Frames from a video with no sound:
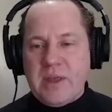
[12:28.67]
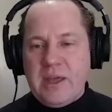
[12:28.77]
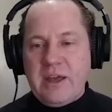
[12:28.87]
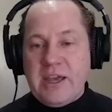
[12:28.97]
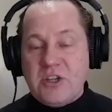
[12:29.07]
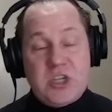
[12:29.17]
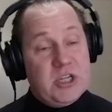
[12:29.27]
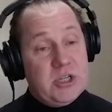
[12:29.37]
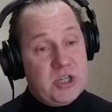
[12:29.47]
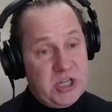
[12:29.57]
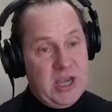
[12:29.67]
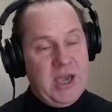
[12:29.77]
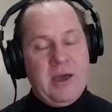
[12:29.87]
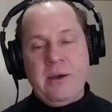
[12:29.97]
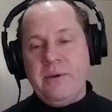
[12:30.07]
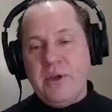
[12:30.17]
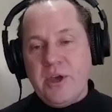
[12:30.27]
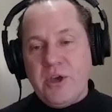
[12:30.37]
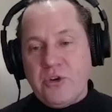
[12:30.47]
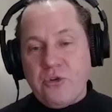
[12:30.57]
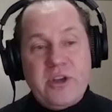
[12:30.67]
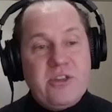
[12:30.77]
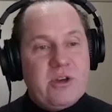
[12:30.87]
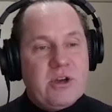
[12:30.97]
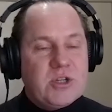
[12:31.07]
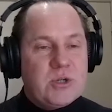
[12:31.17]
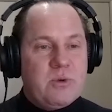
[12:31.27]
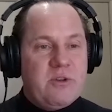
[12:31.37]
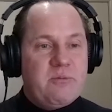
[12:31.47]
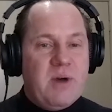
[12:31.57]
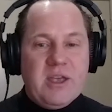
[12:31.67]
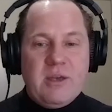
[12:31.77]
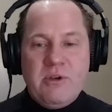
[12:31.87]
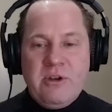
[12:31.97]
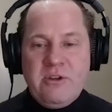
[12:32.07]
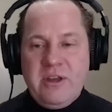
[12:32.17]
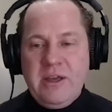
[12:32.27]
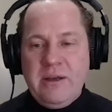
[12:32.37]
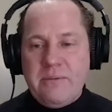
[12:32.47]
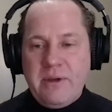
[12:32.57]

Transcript: And I actually share your research with my community,